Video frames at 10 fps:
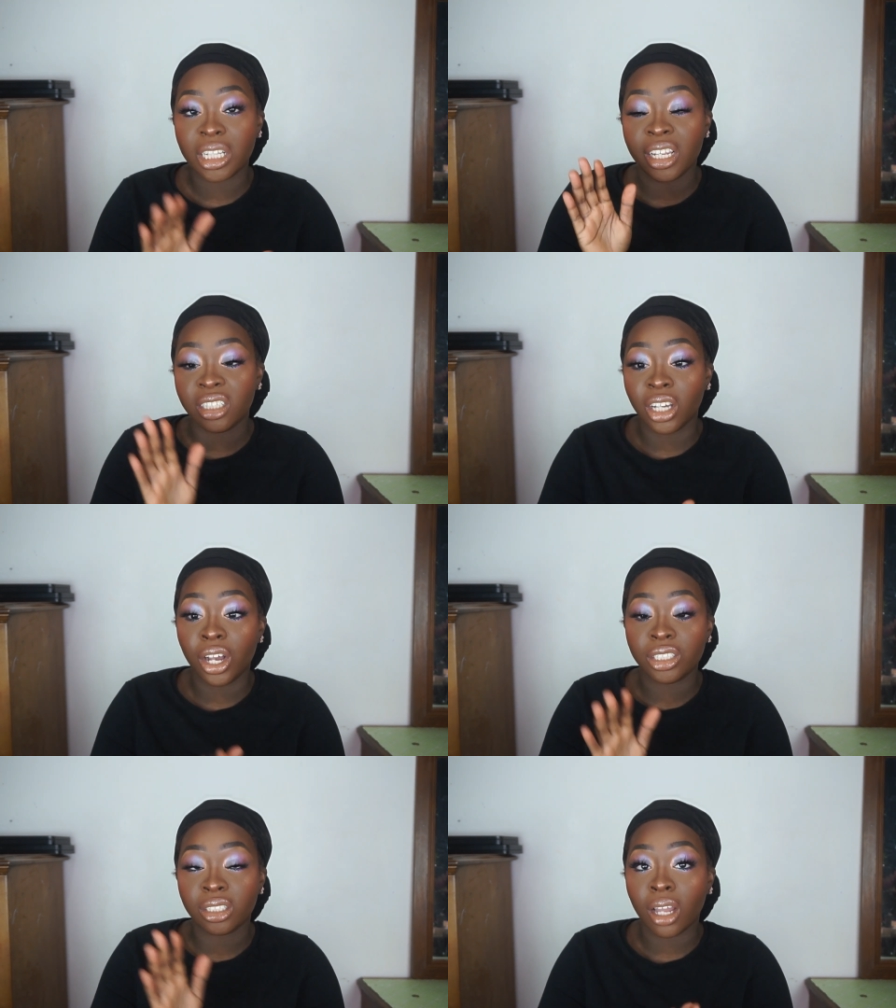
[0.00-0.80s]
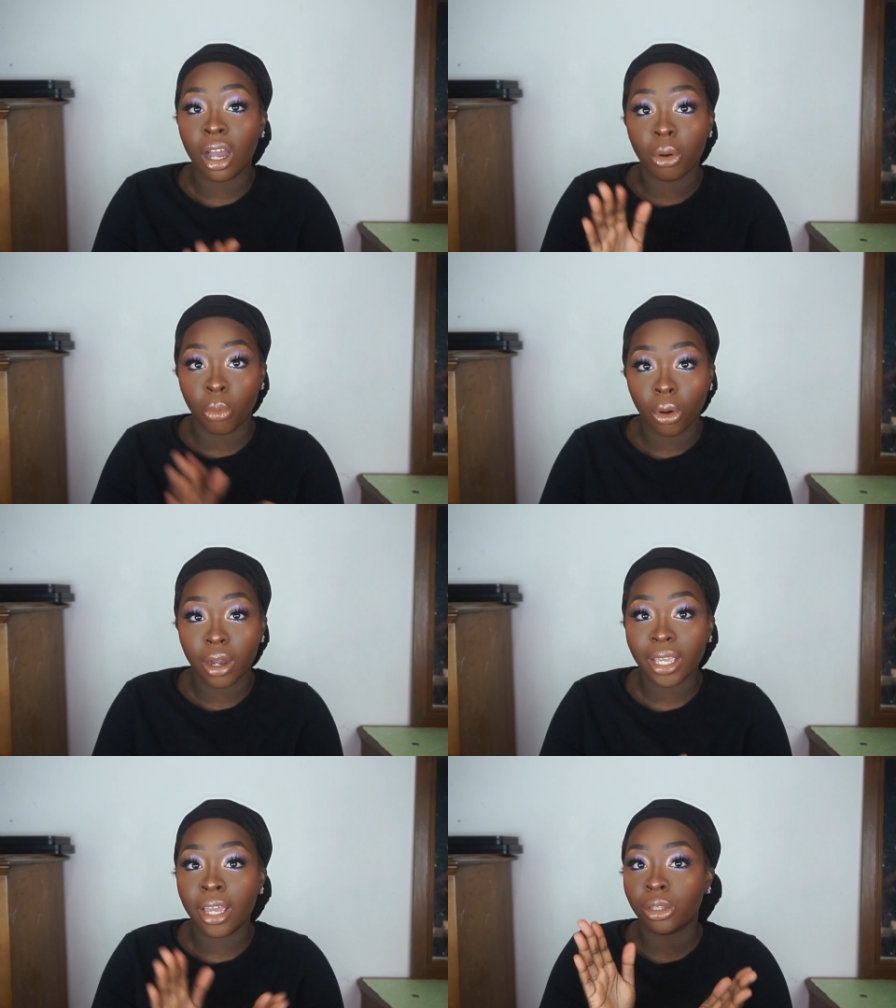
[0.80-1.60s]
It does not
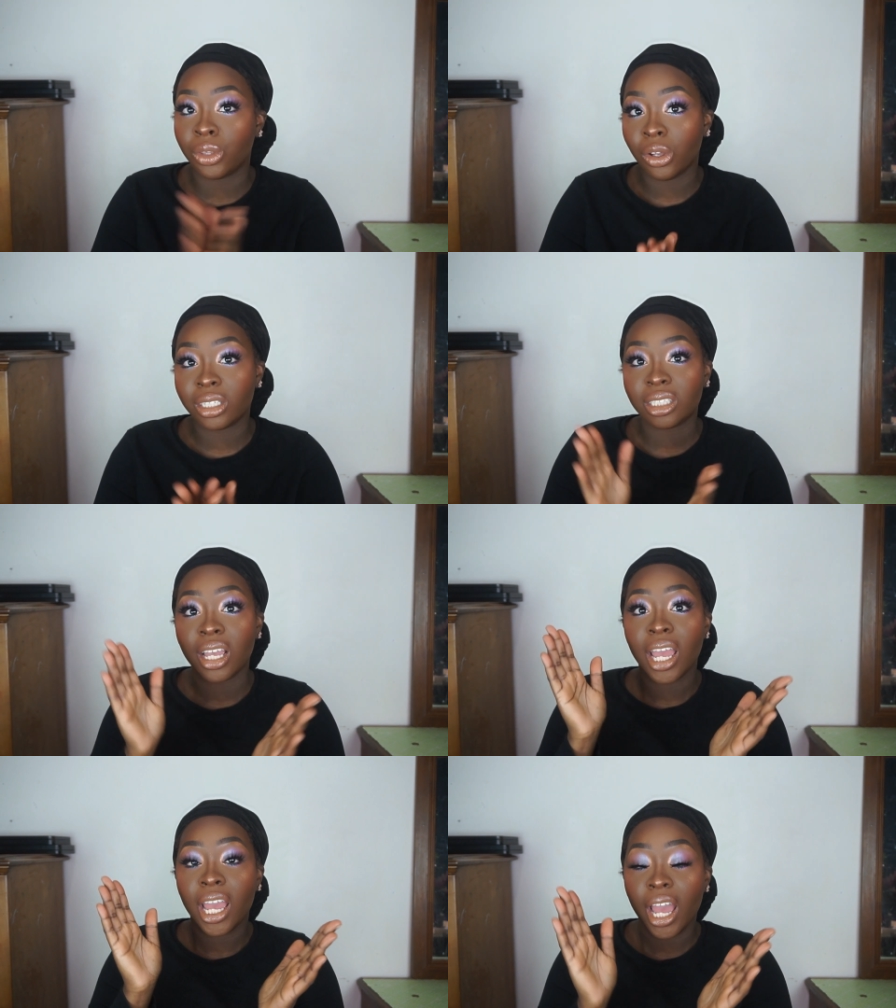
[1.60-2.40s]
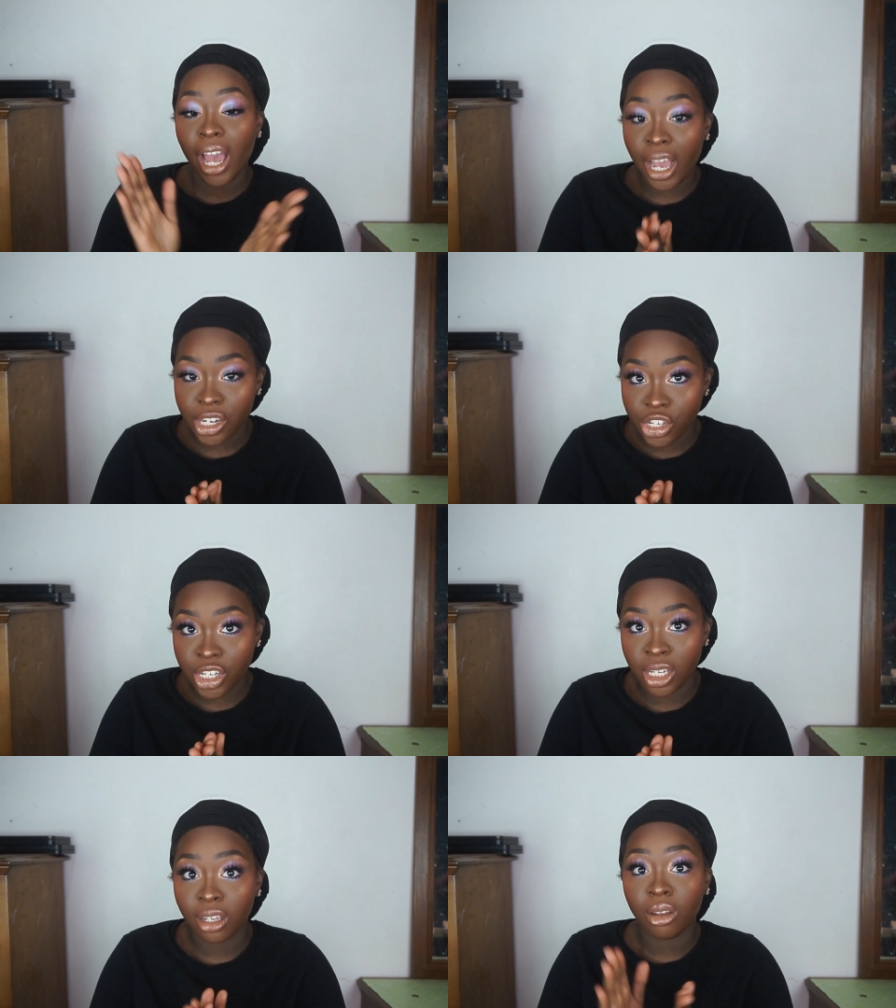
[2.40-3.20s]
work. It looks
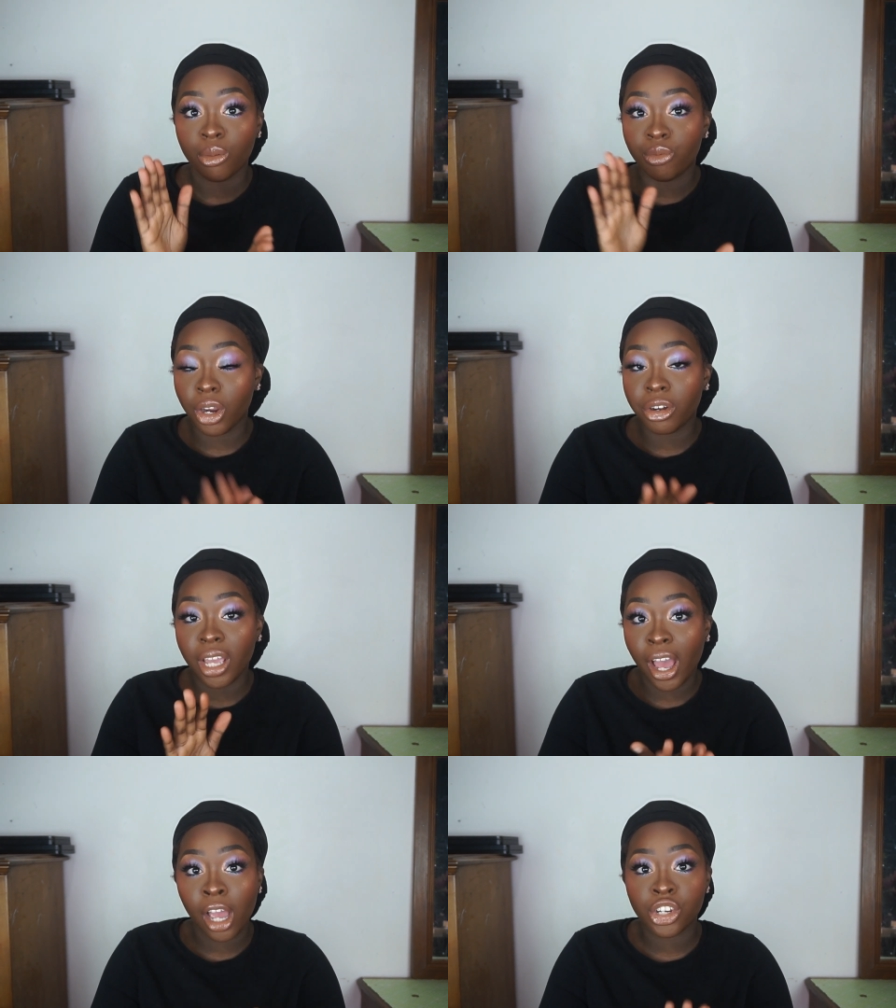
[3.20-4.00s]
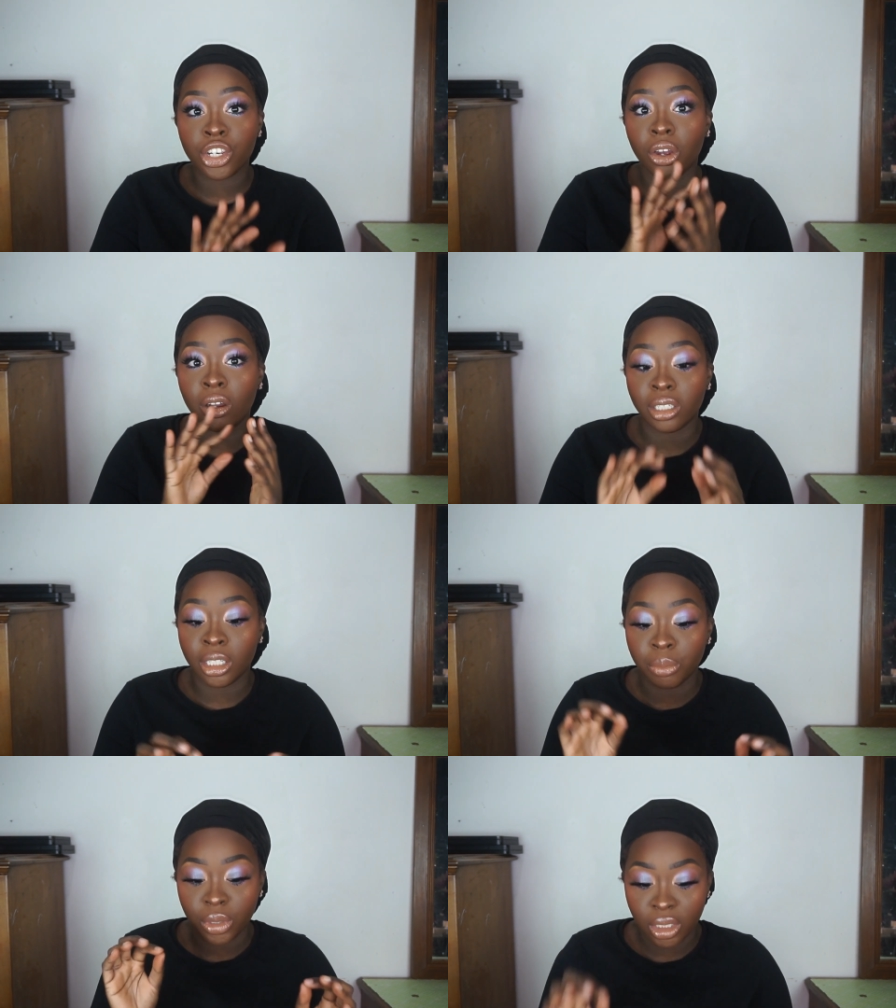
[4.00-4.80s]
ashy, very ashy on
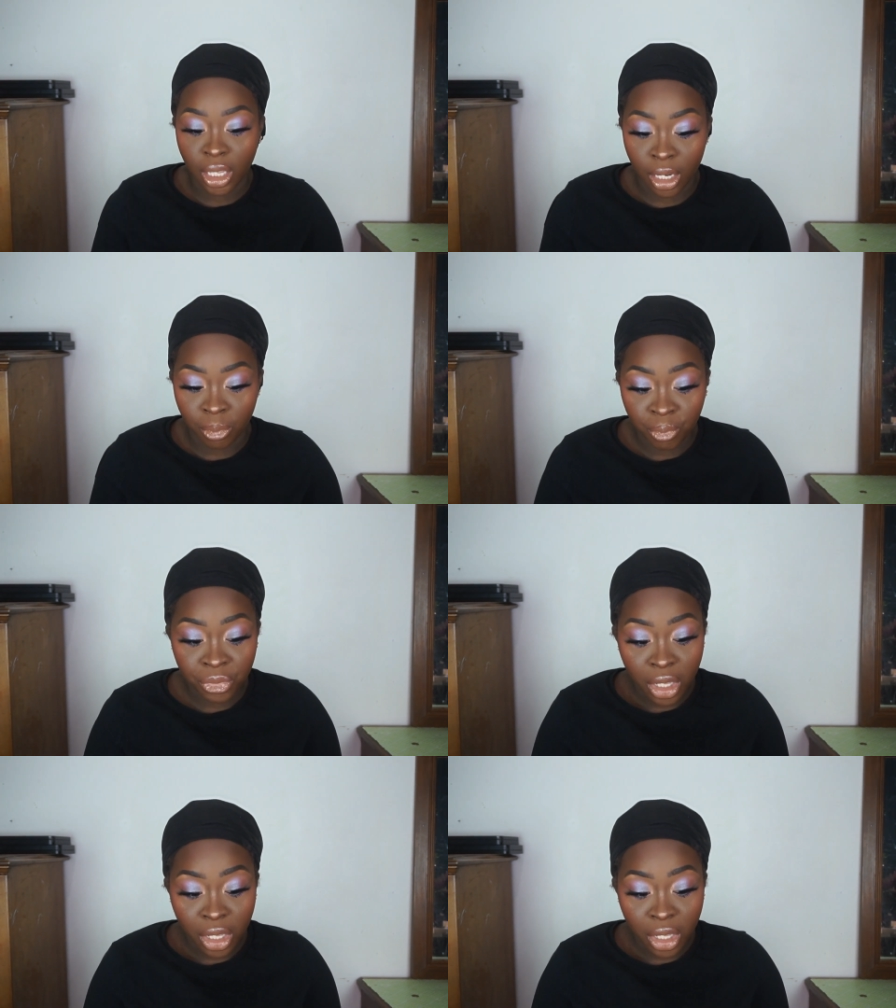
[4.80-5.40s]
deep skin.